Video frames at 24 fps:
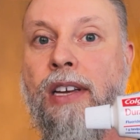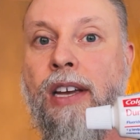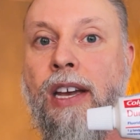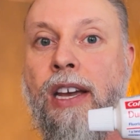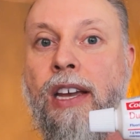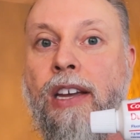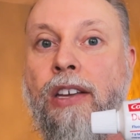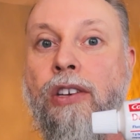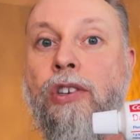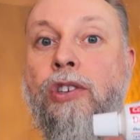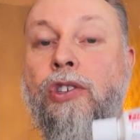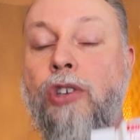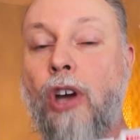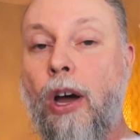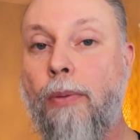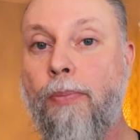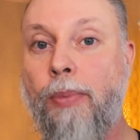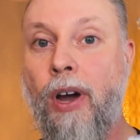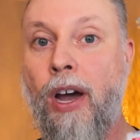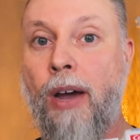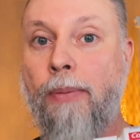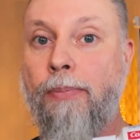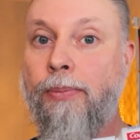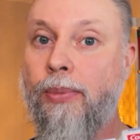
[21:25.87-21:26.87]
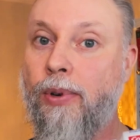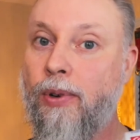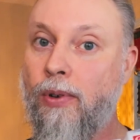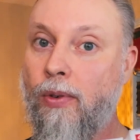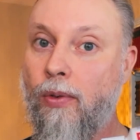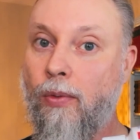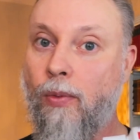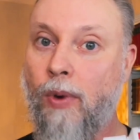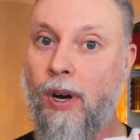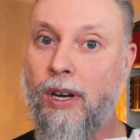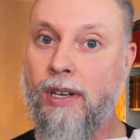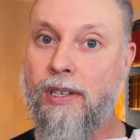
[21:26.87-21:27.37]
a top up
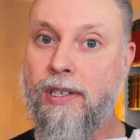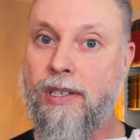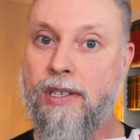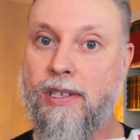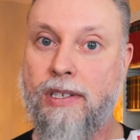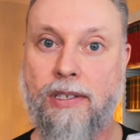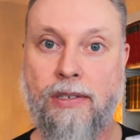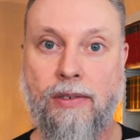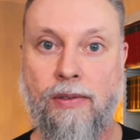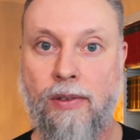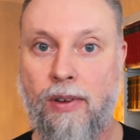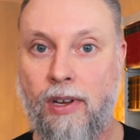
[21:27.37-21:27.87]
once